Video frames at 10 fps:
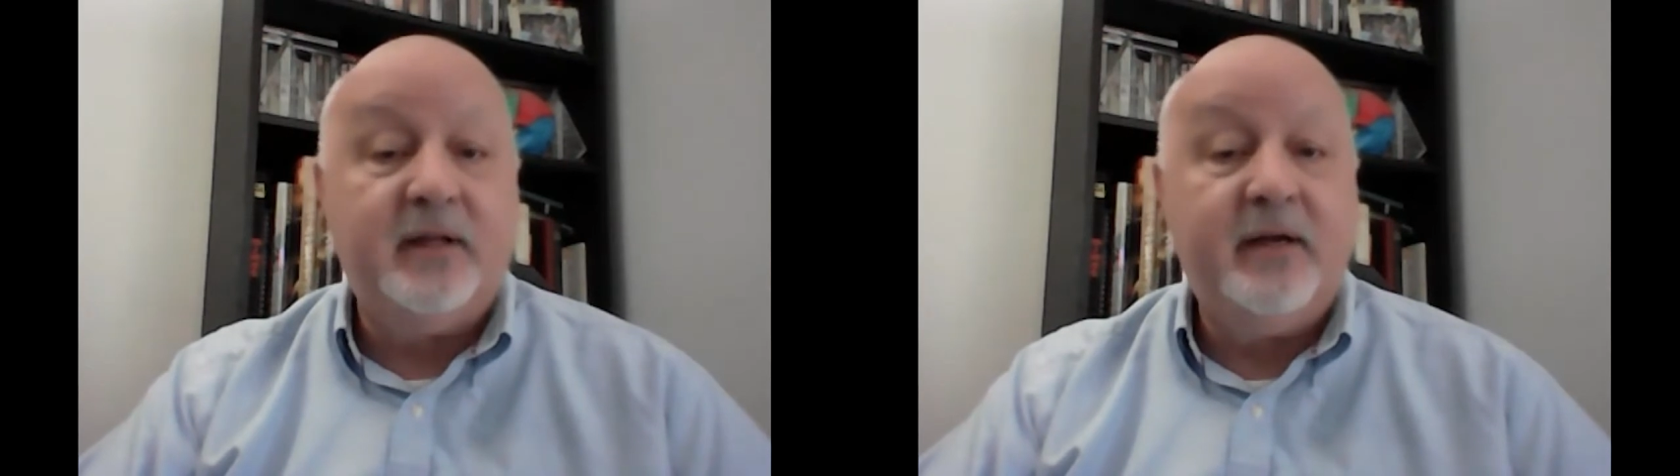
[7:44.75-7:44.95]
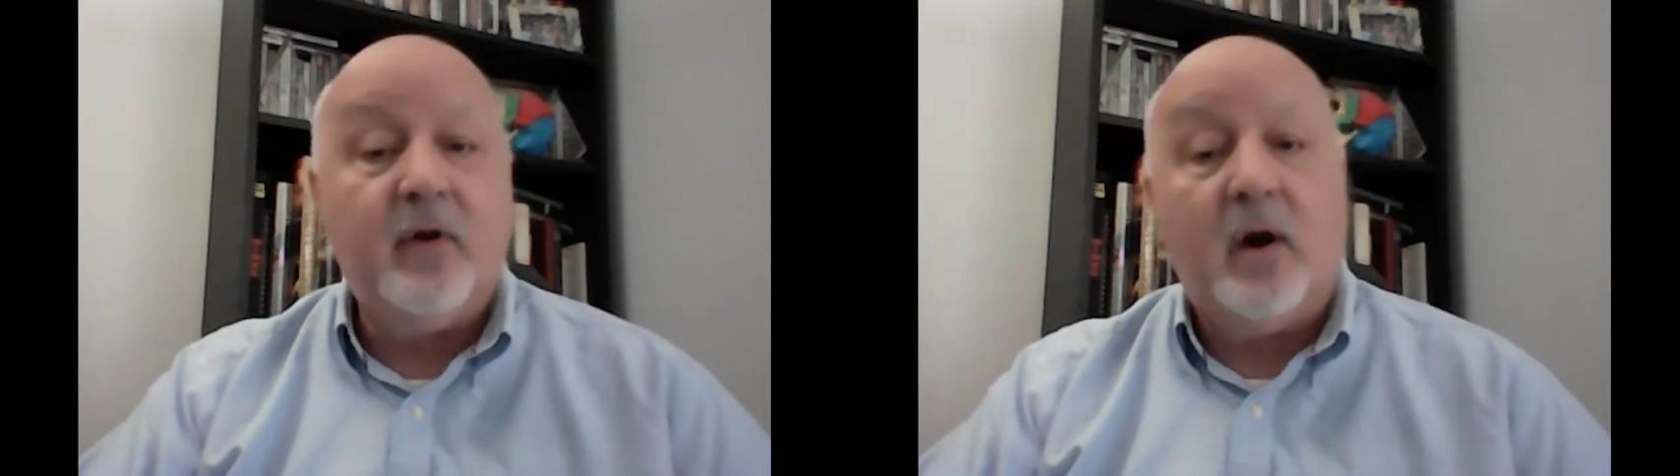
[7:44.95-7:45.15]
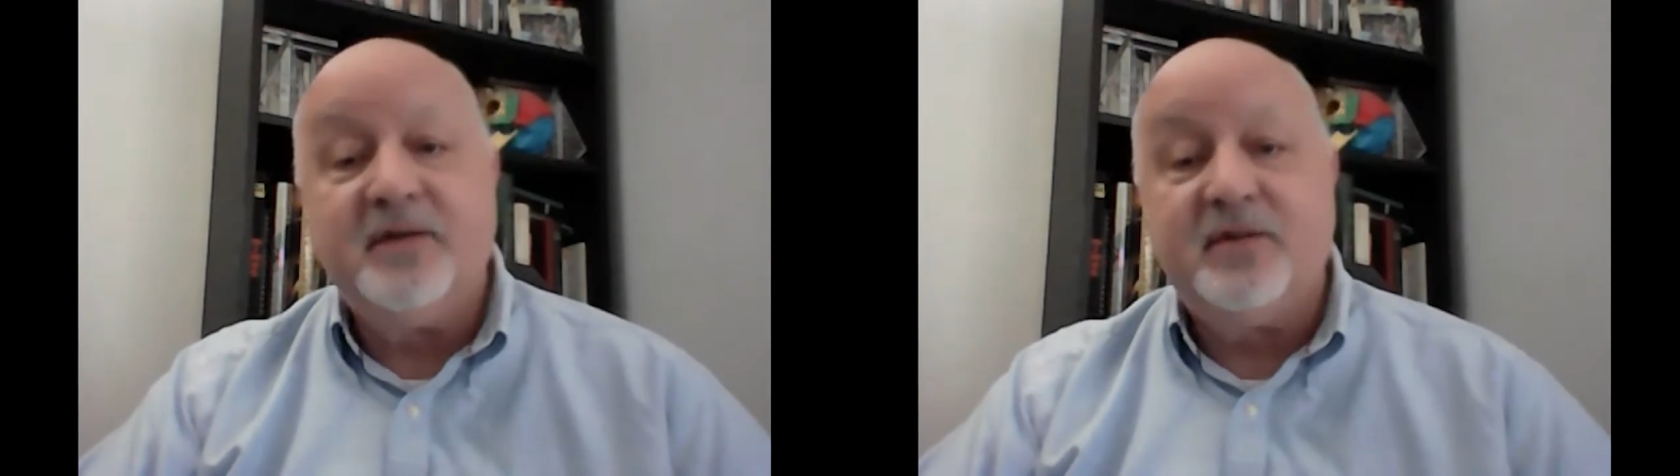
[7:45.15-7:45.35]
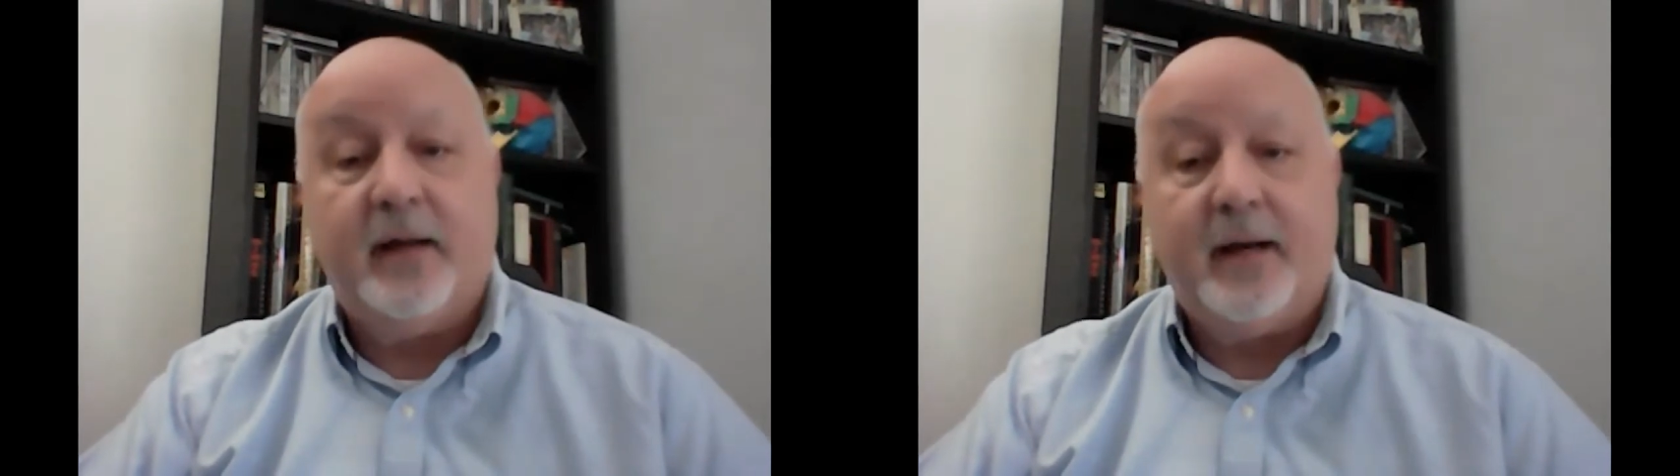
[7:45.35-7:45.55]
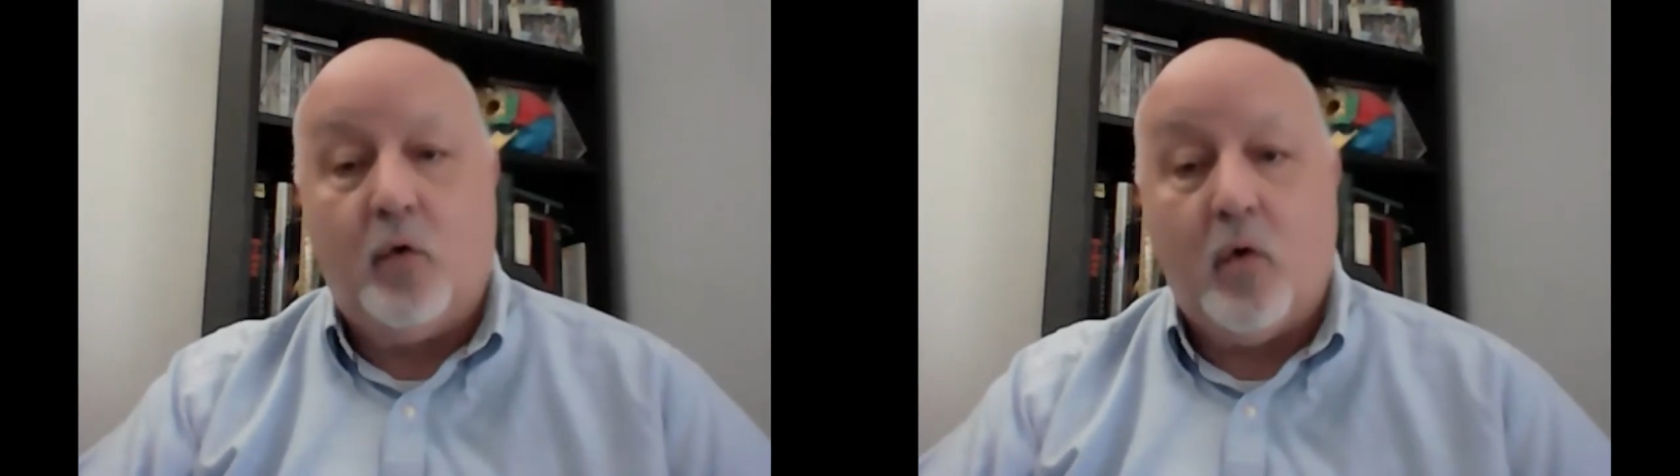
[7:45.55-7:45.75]
leave their
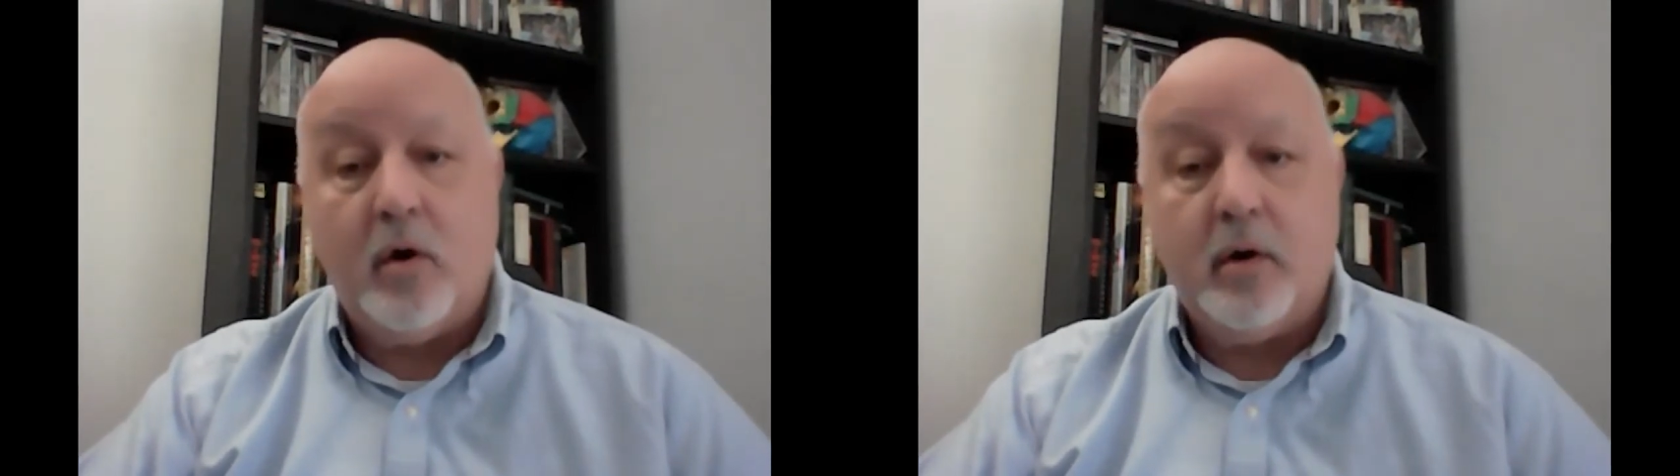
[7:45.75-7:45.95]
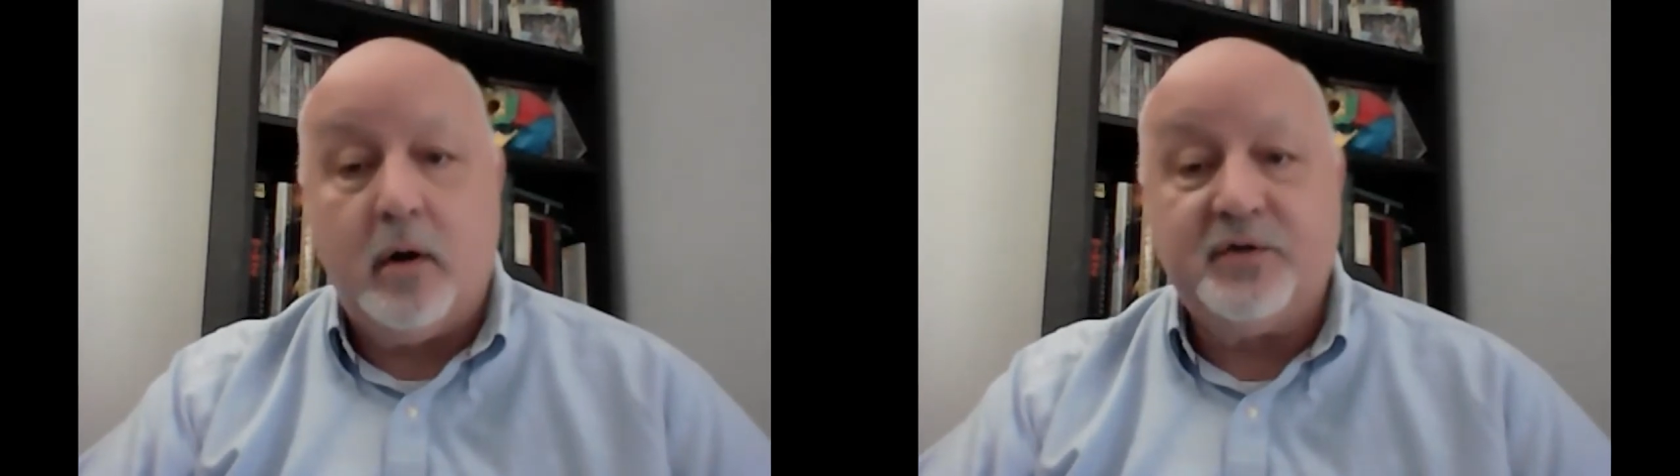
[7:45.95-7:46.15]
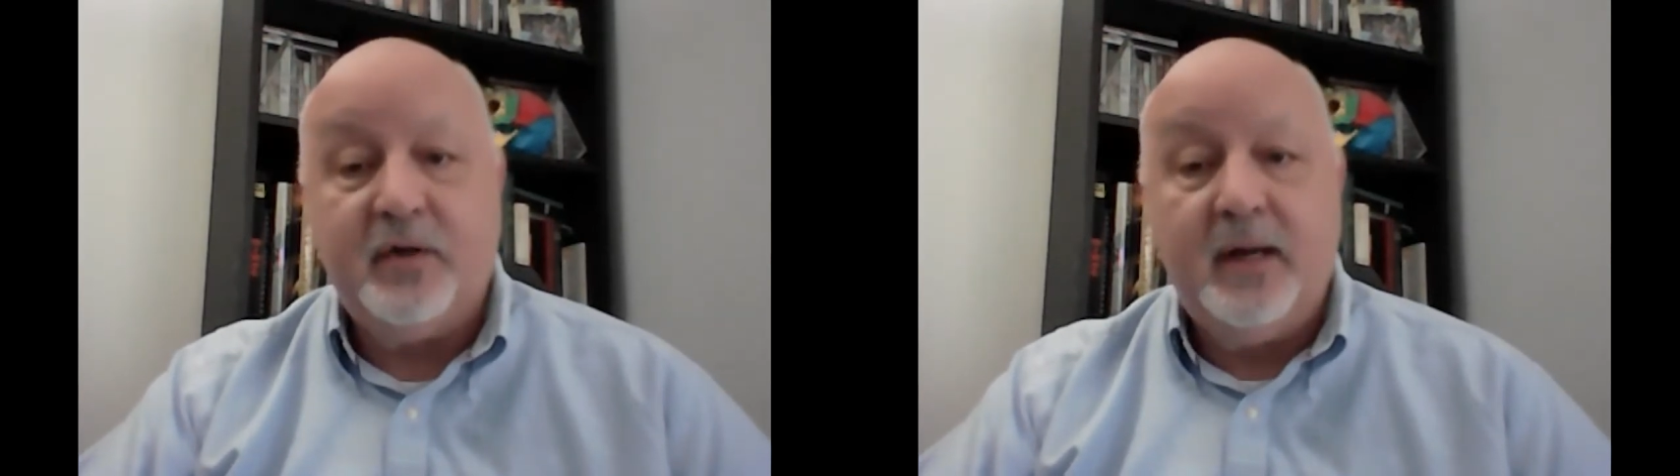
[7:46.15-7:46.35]
isolated quarters.